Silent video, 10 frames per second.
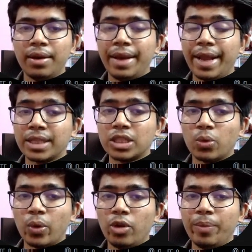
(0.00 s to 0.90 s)
Next
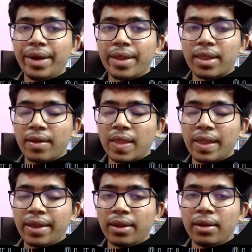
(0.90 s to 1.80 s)
we will be
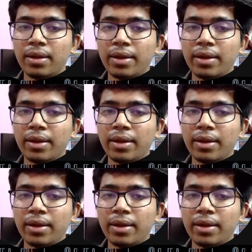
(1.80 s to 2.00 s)
discussing